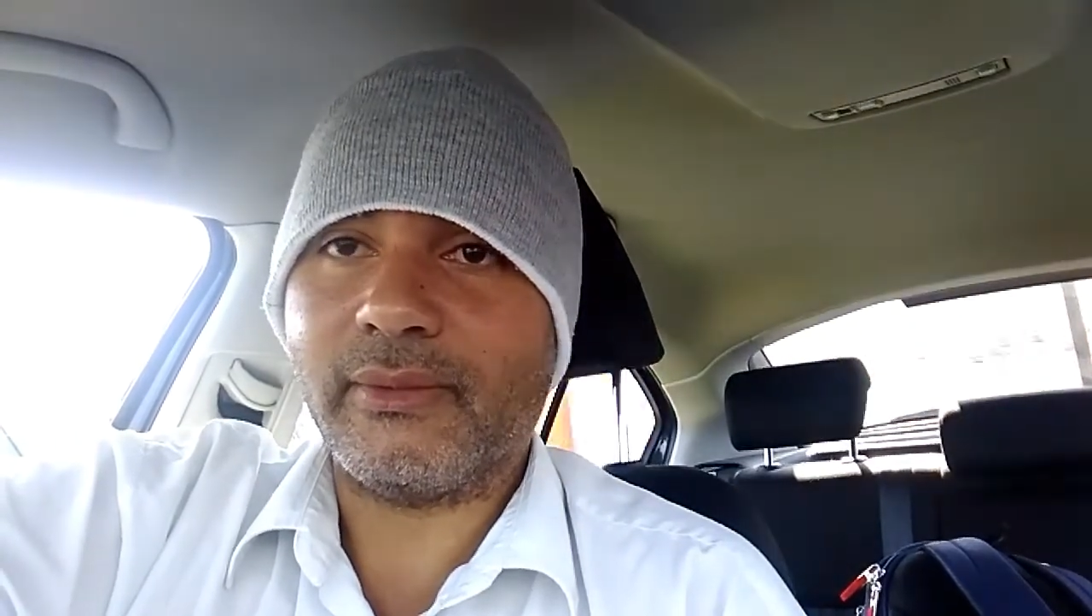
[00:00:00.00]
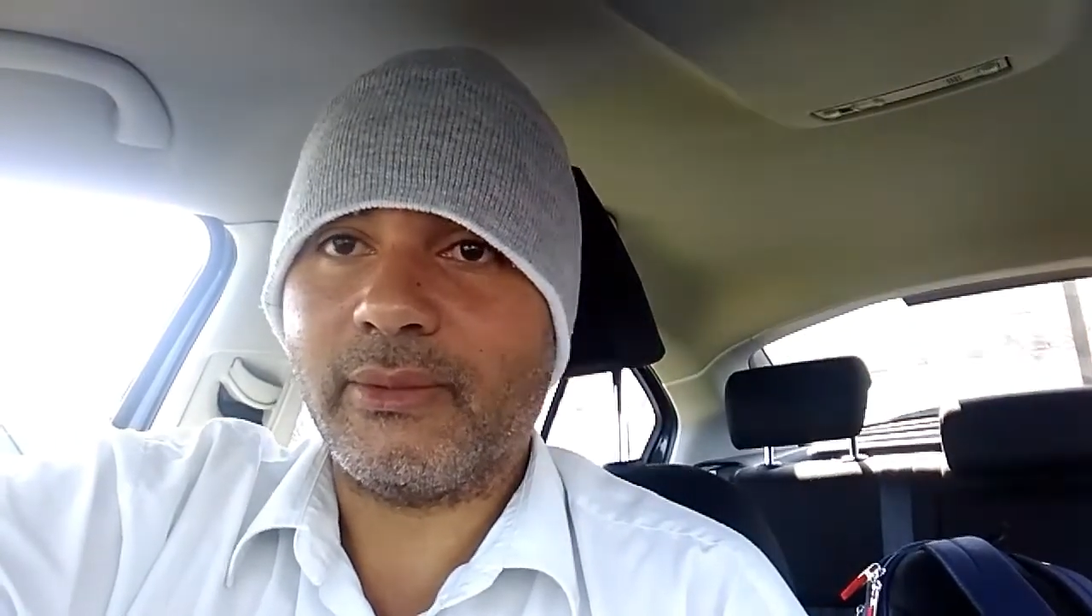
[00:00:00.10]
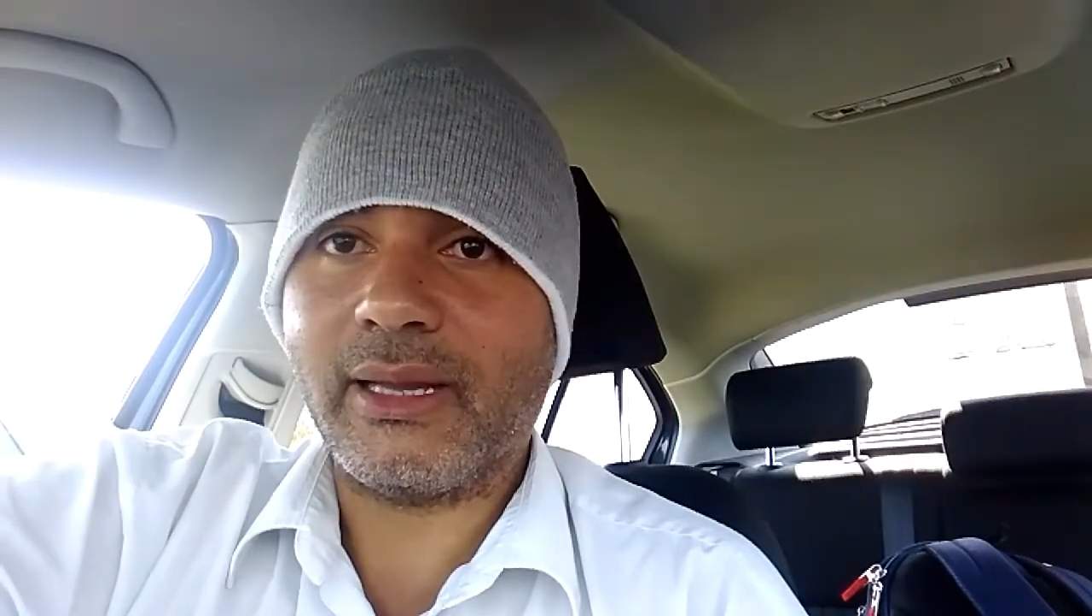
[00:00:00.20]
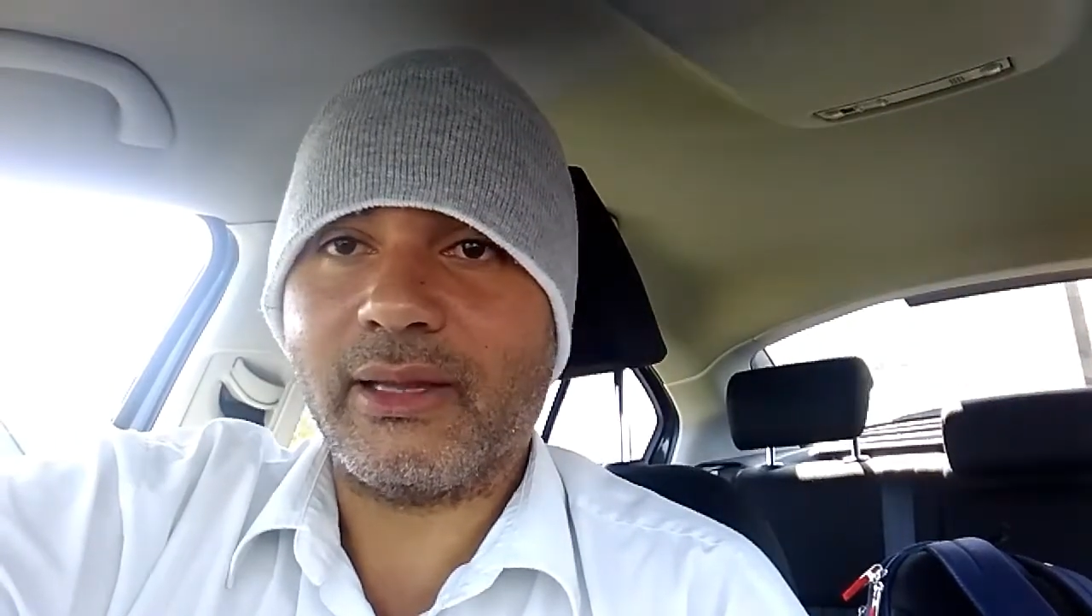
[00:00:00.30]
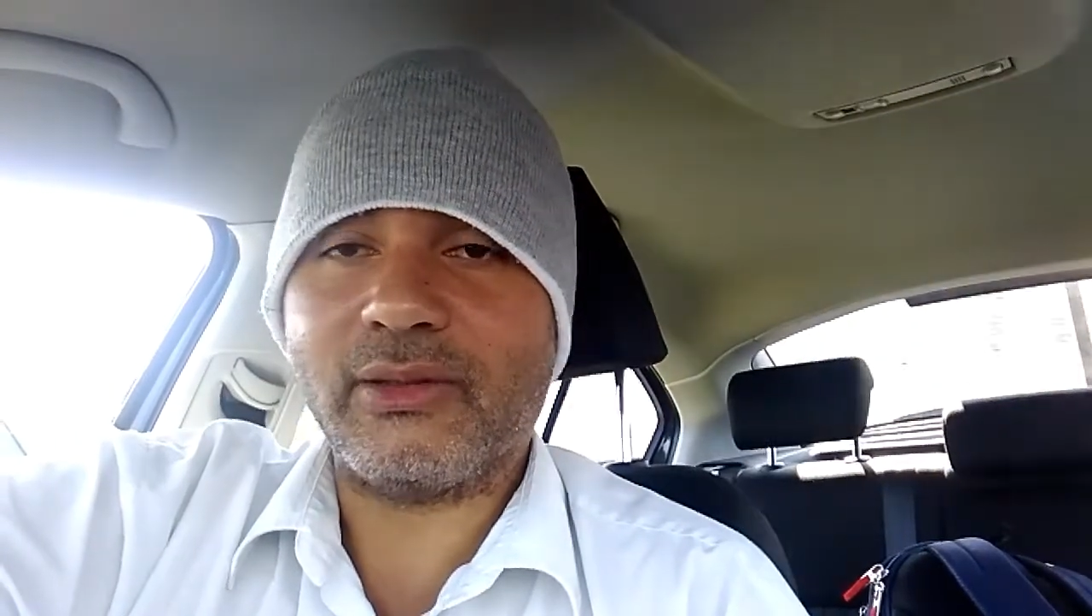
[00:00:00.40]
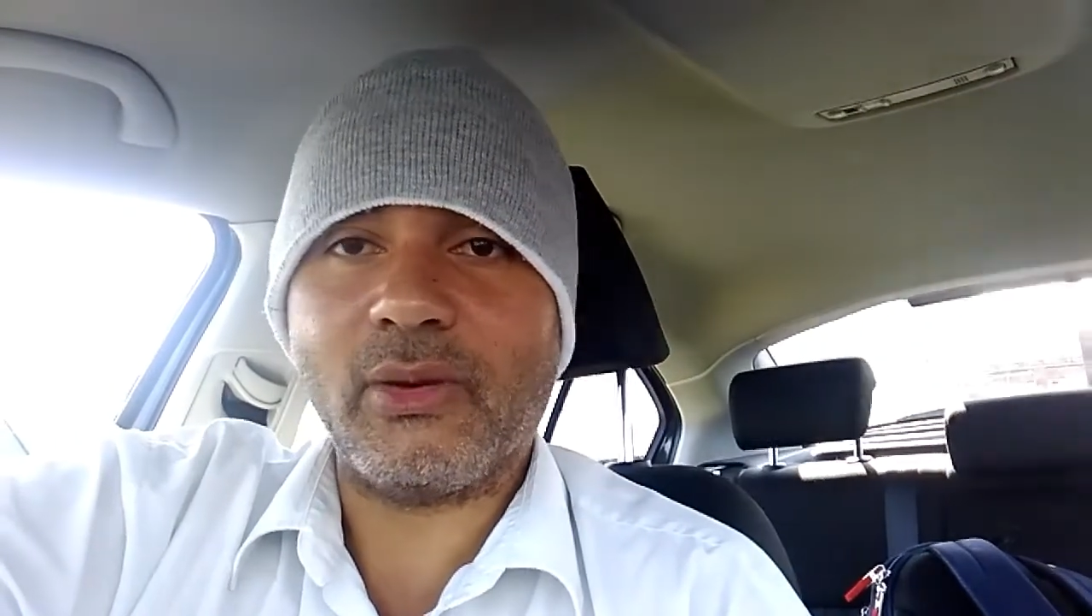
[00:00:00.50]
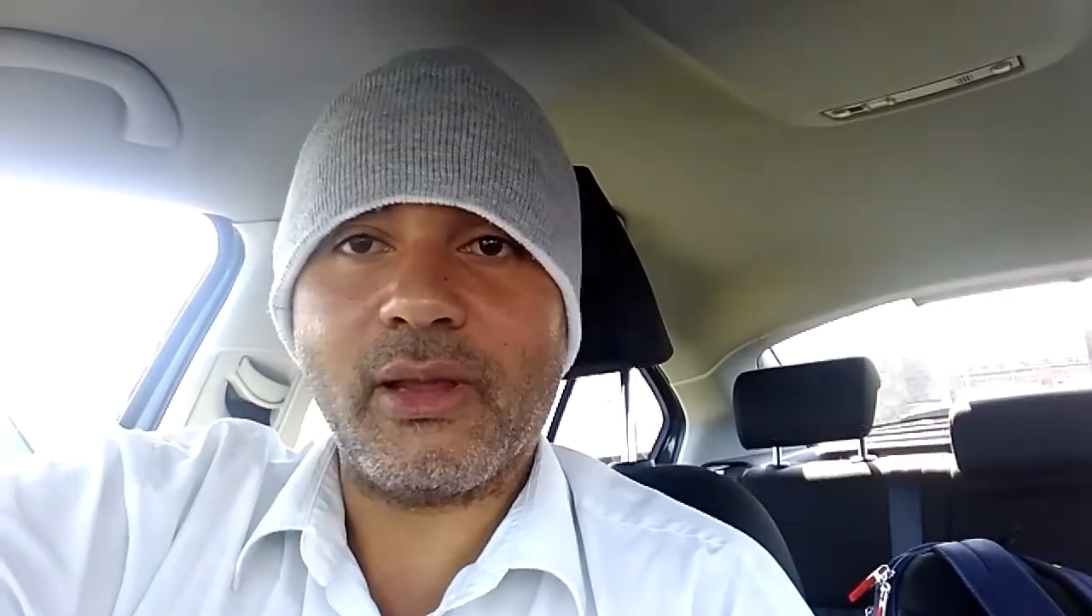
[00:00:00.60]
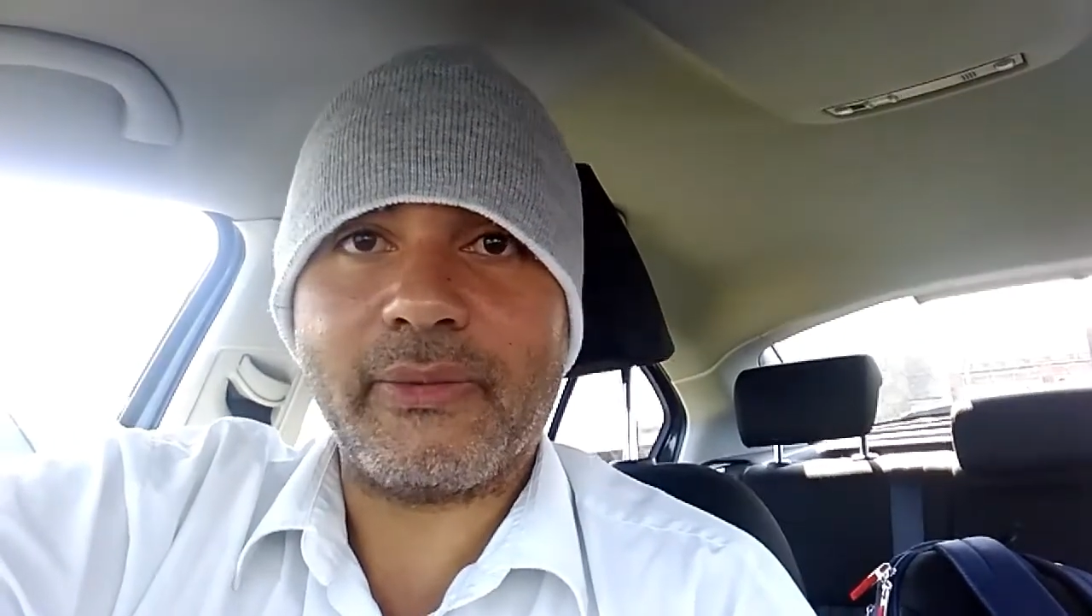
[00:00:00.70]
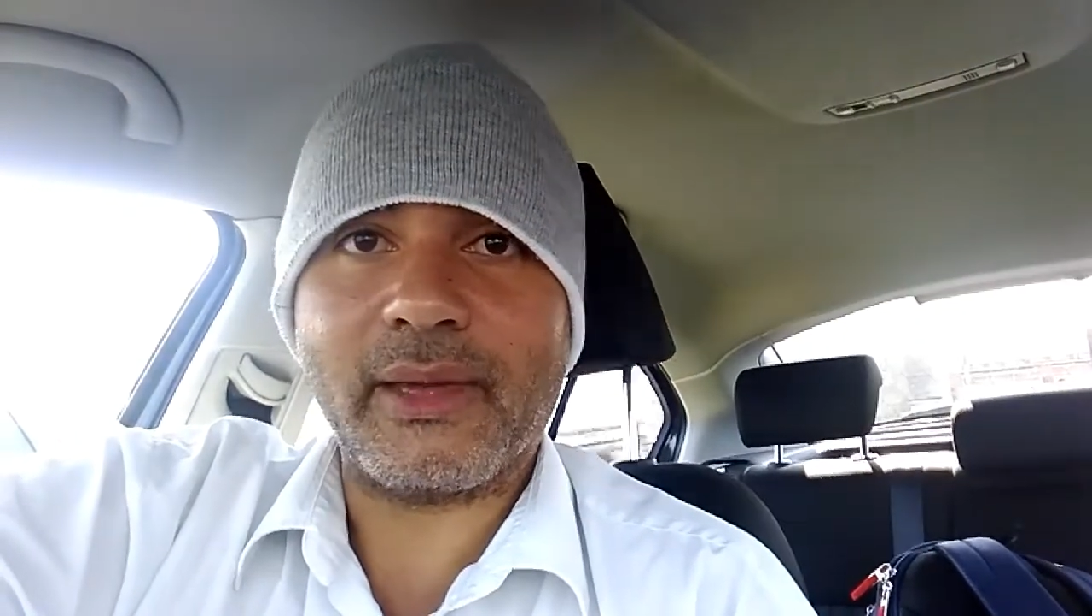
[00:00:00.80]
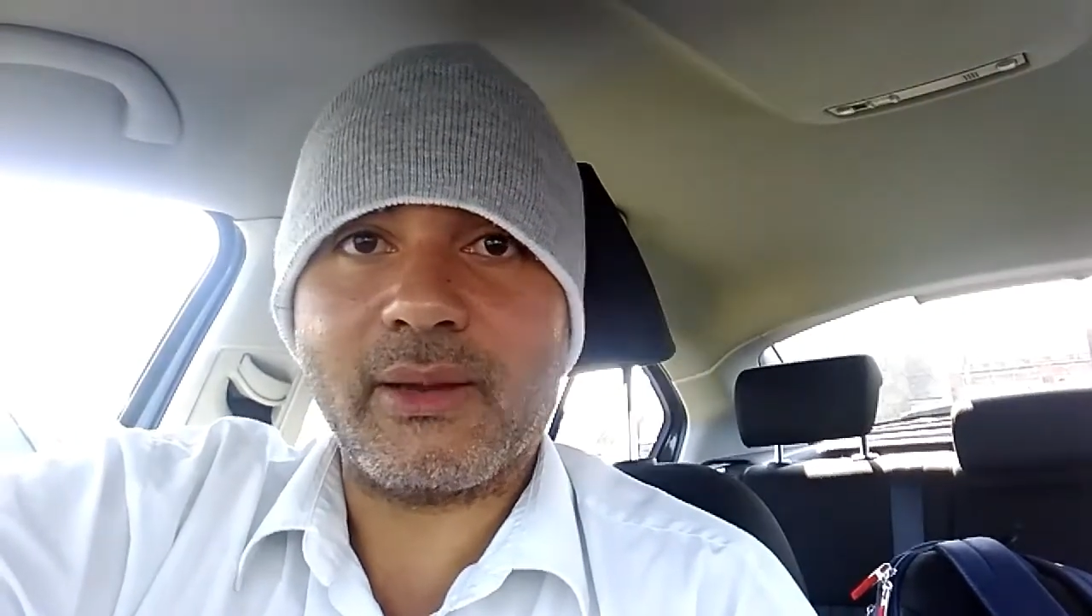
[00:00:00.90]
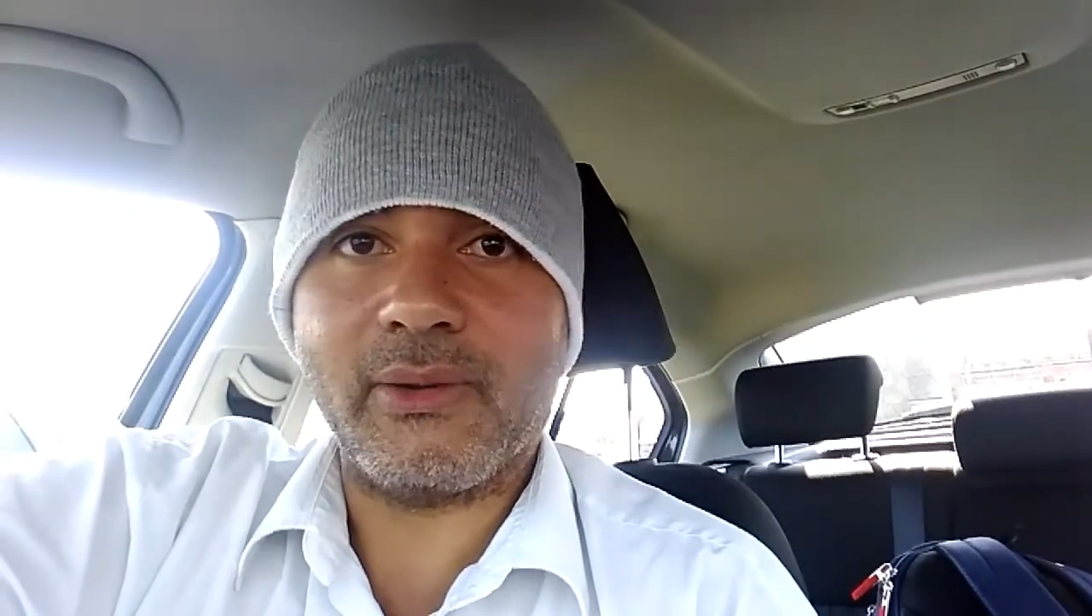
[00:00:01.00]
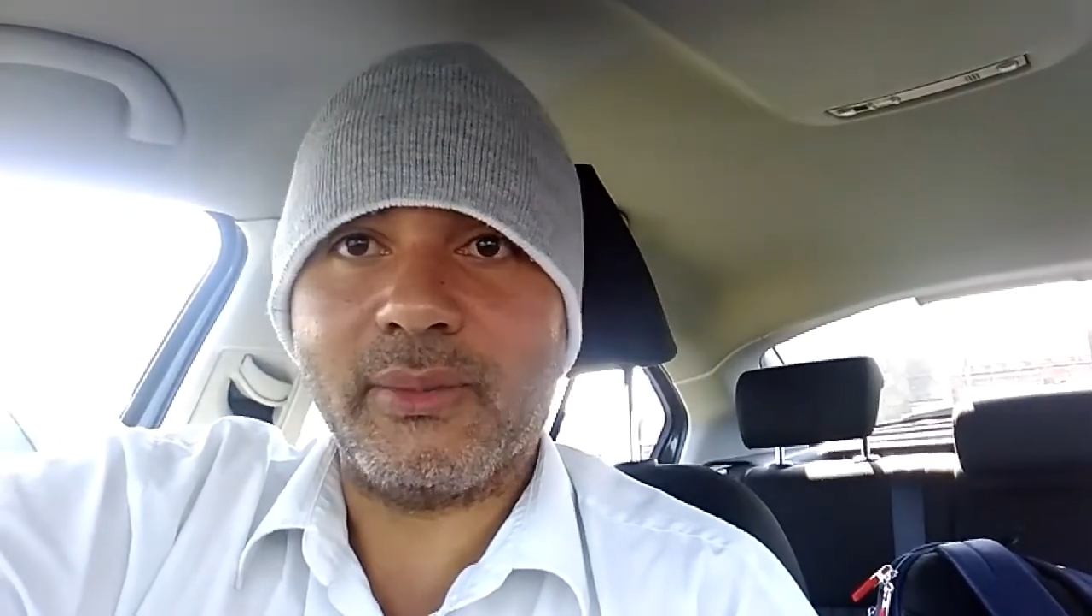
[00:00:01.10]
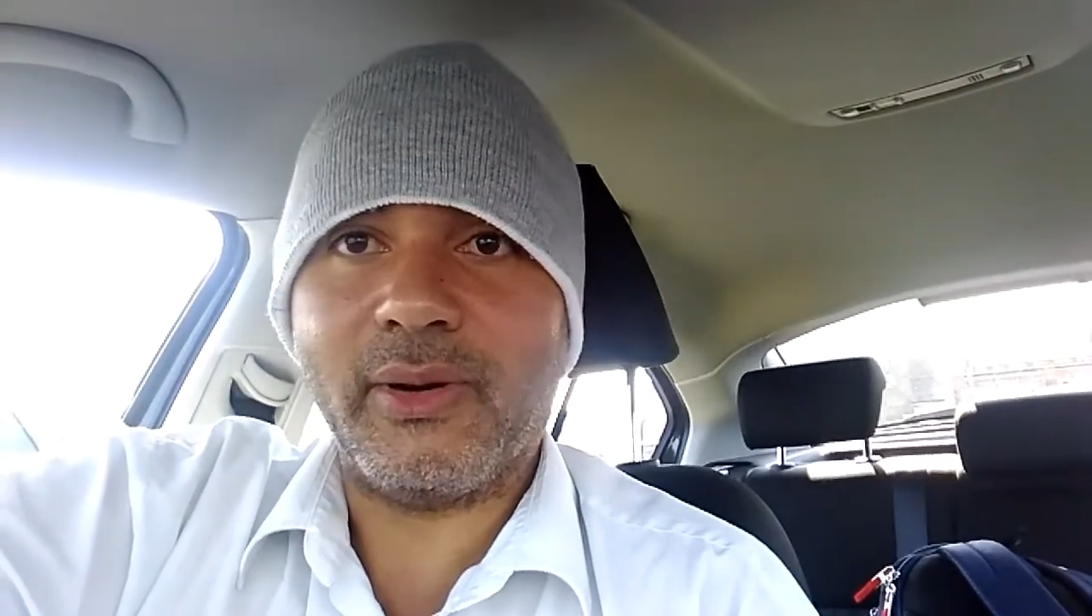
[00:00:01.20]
well and truly think out the